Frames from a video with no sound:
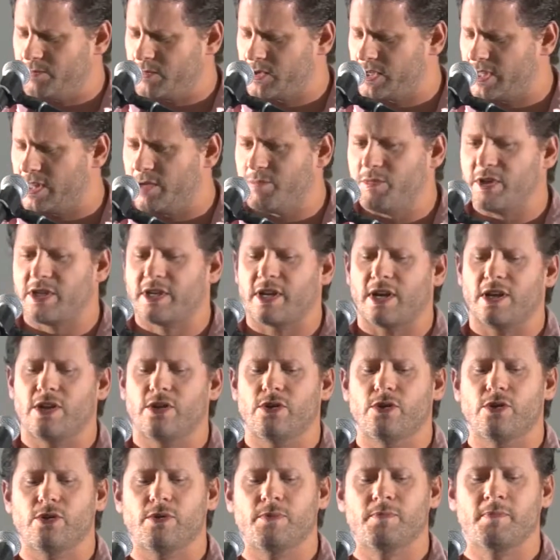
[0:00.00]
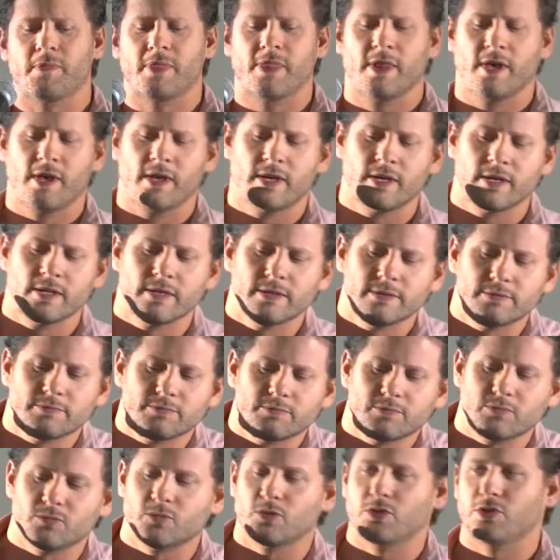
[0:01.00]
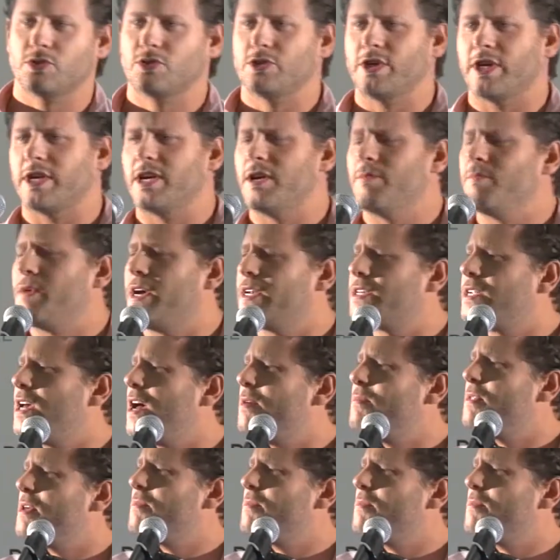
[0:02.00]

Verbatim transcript: So let me tell you, checking my time,